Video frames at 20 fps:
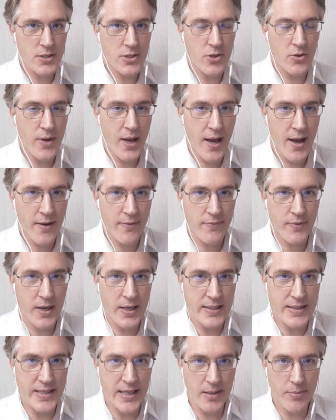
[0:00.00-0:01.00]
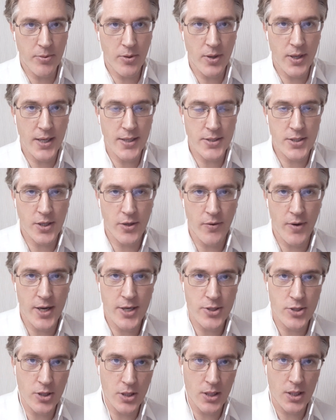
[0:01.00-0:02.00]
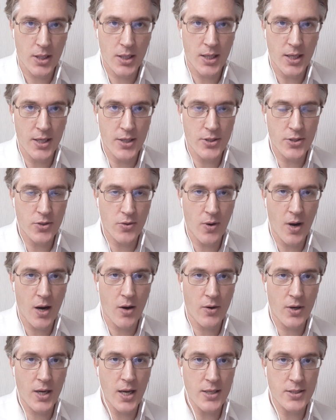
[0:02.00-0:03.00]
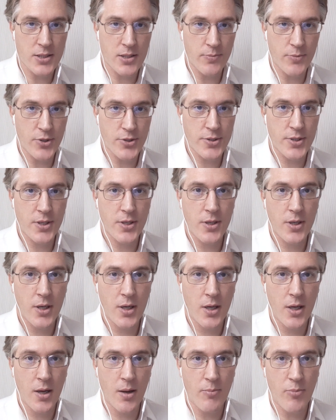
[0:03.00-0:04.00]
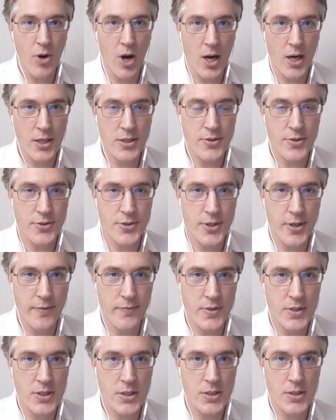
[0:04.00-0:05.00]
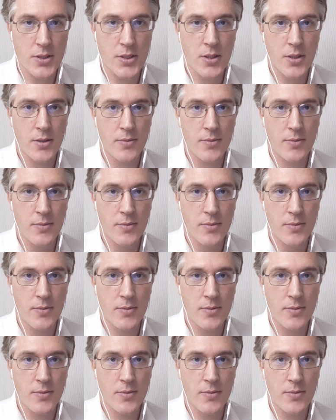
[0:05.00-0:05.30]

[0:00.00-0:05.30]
to have a deeper integration into our customers' products or services?